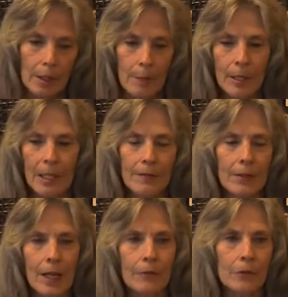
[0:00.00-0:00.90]
I mean, even
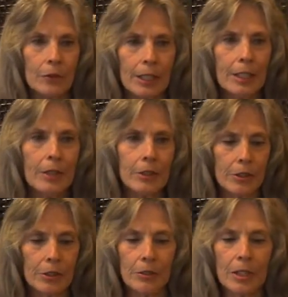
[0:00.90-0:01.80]
after a year, you're
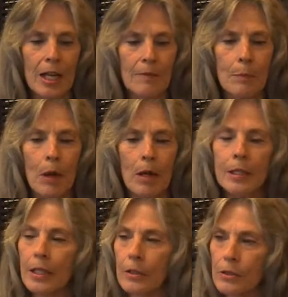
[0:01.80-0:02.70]
still going to have
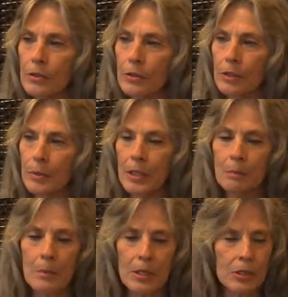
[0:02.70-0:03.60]
bonding, there's still going to be
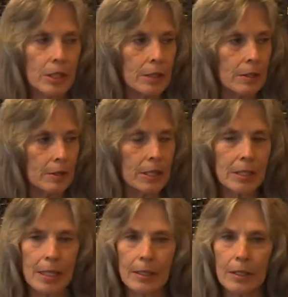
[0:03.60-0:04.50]
enmeshing and things
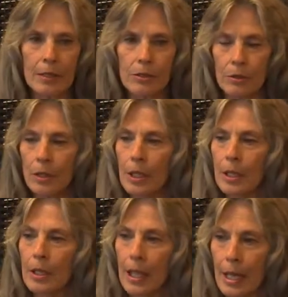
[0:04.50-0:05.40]
of that nature.
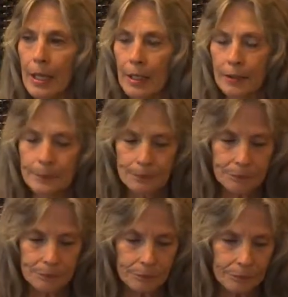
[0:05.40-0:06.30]
And
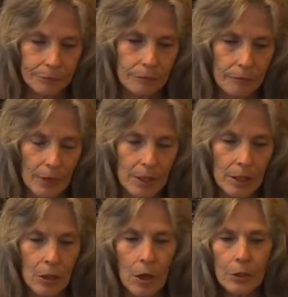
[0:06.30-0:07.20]
the
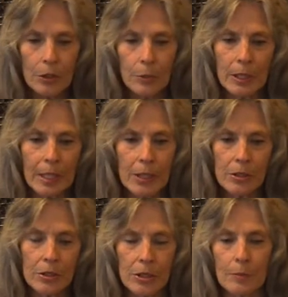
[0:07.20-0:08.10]
longer the
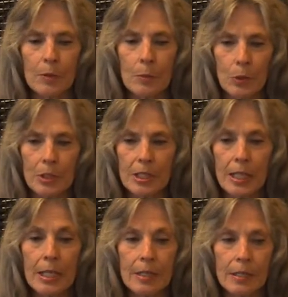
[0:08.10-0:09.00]
relationship, the more
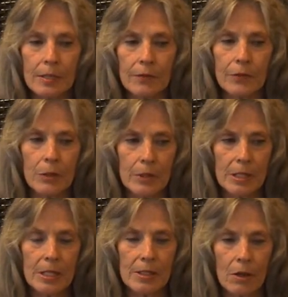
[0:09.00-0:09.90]
intense the
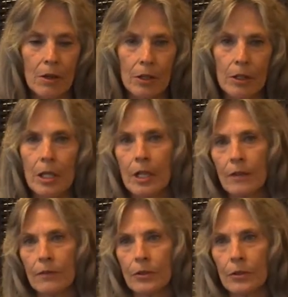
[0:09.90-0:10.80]
frequencies are
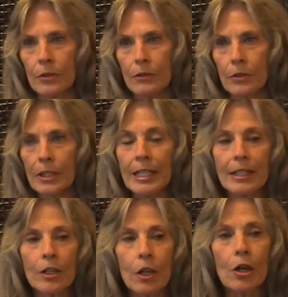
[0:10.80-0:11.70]
for, for
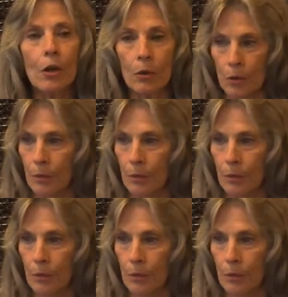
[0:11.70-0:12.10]
letting go.